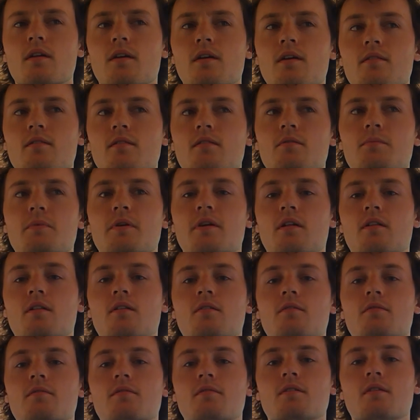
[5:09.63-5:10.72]
I guess it's pretty
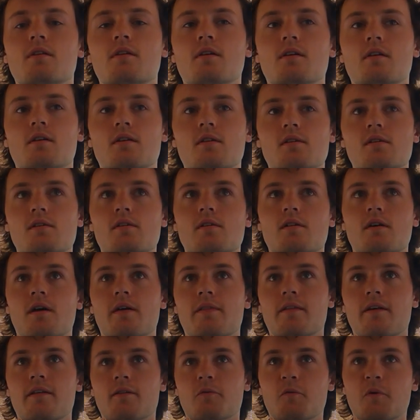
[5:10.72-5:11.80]
close. And
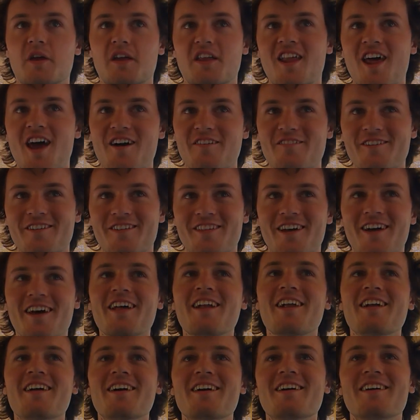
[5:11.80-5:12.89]
then the weekend after
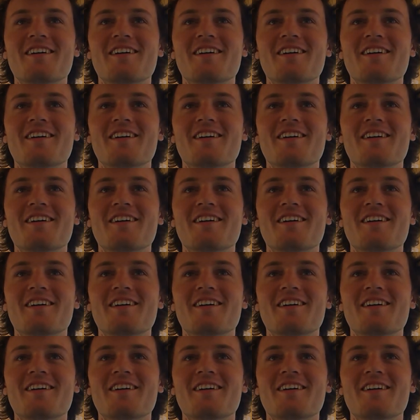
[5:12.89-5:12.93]
that,